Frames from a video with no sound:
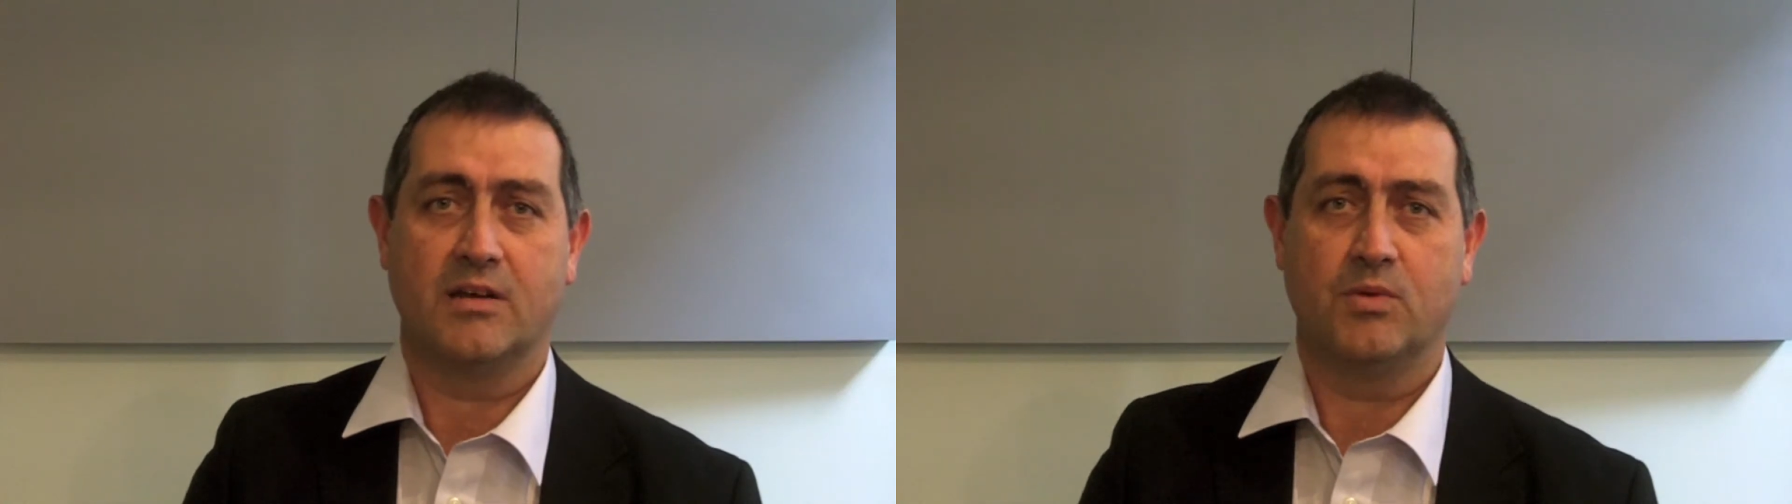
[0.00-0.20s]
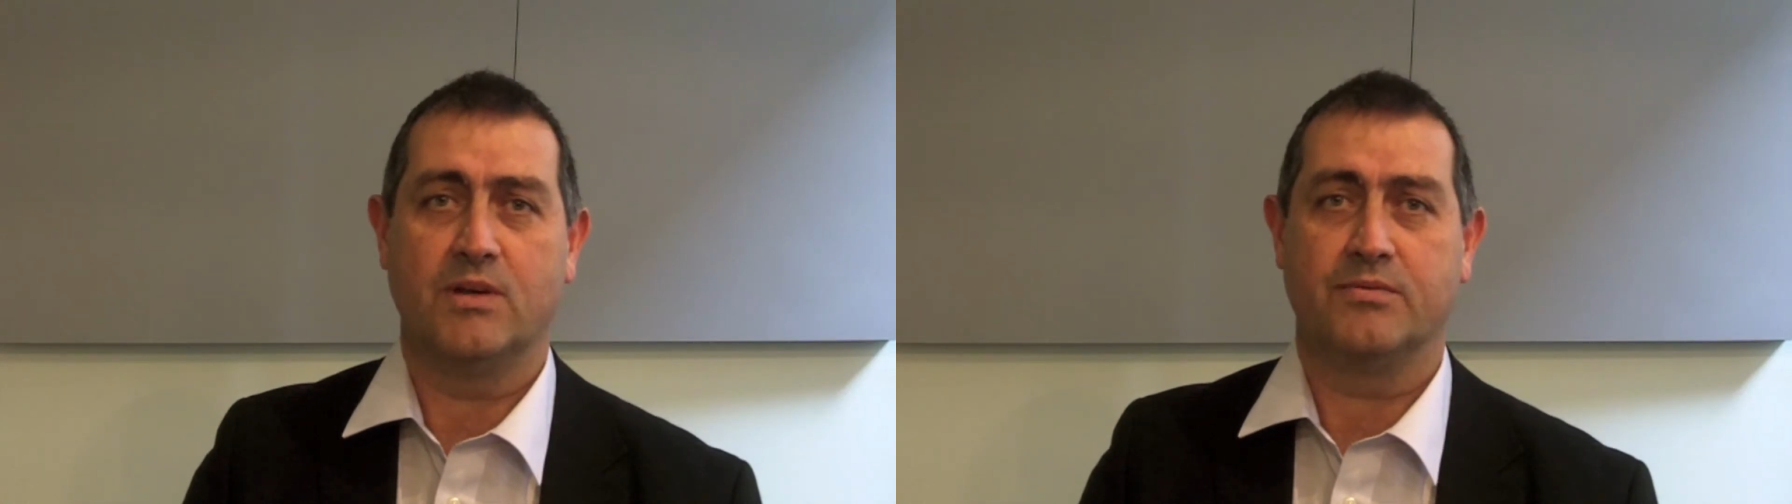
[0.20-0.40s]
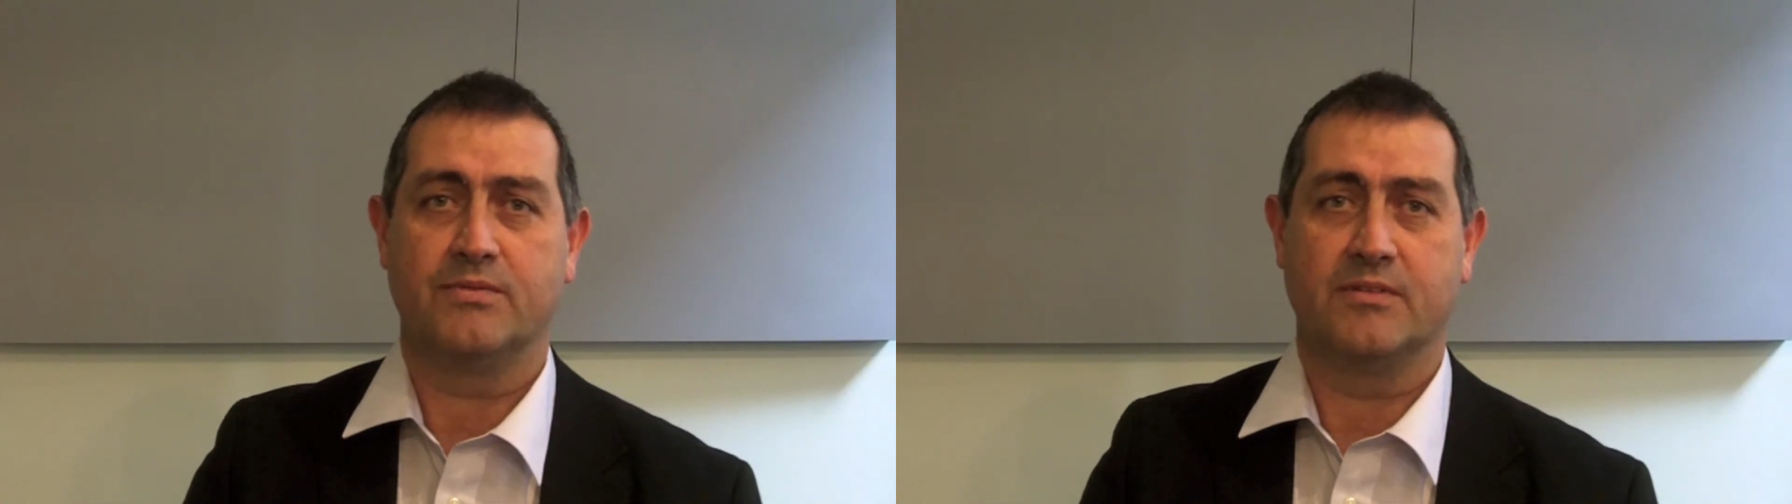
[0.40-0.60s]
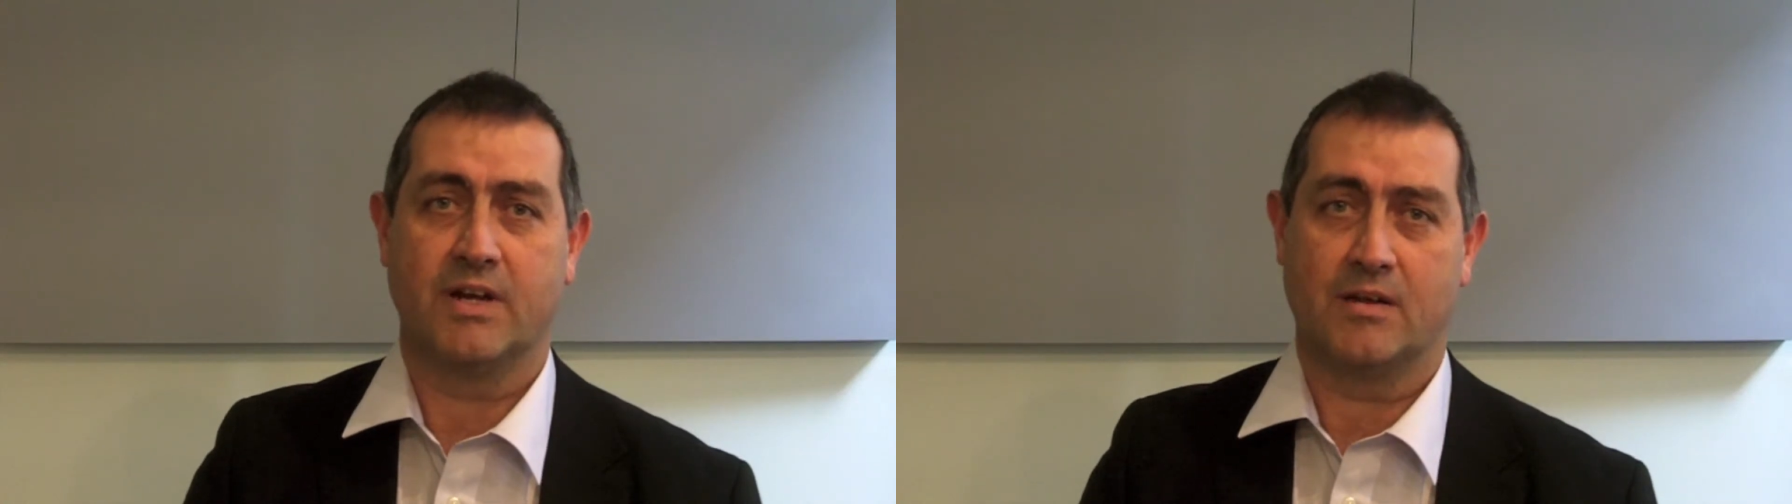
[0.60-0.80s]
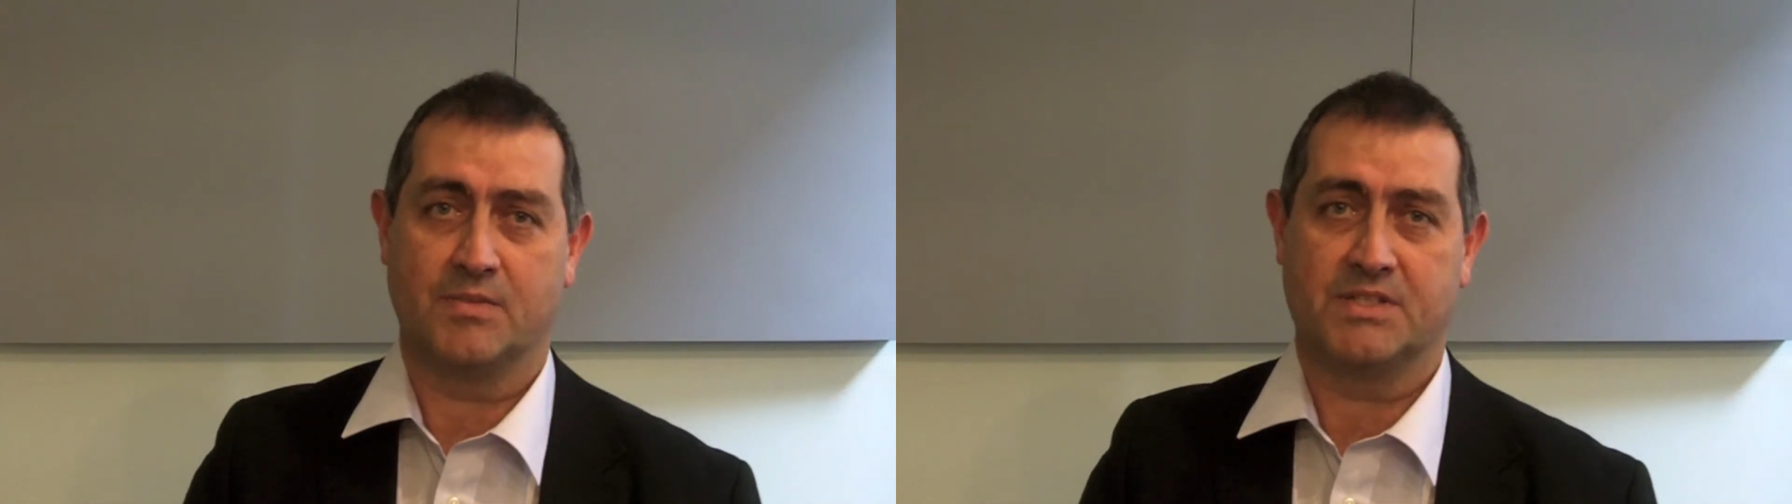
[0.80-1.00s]
we've
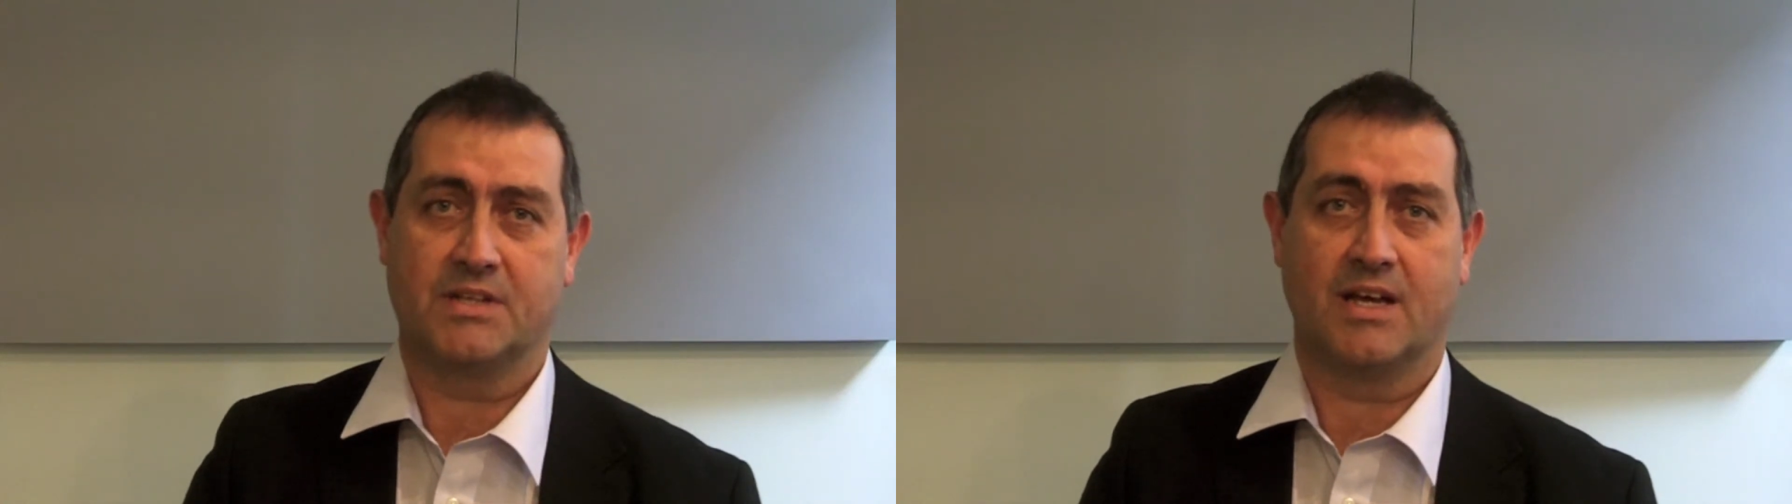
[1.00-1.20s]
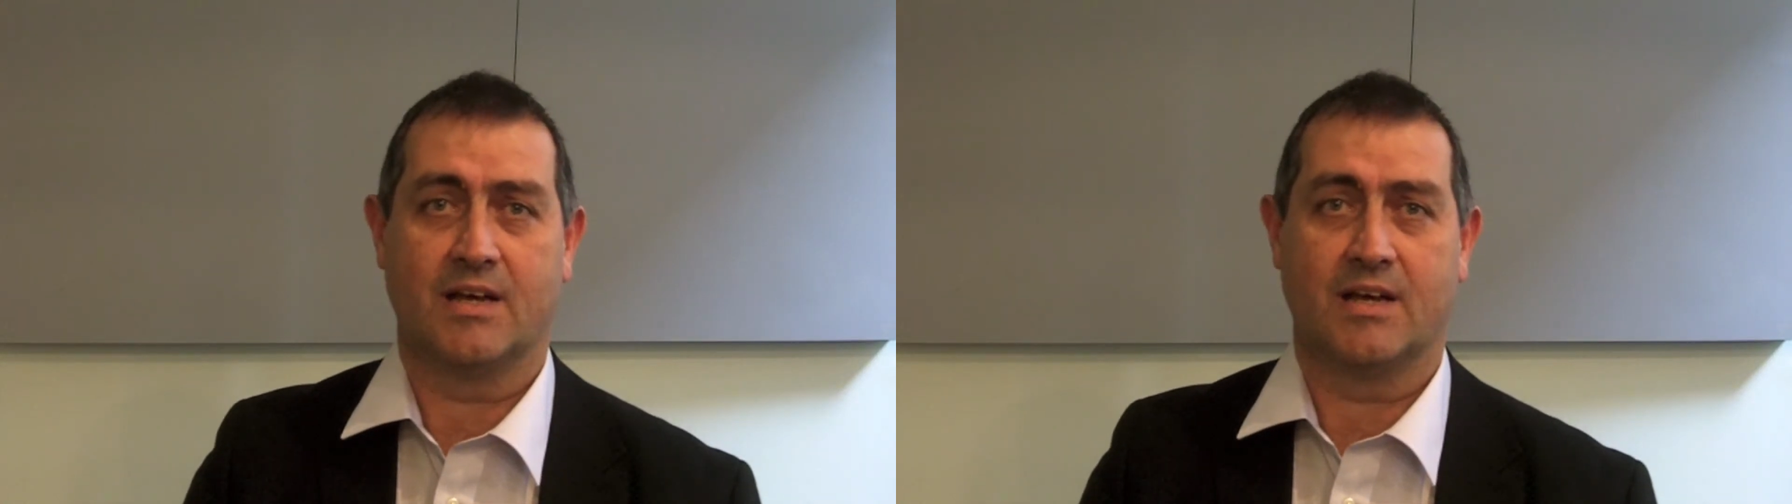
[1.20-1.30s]
developed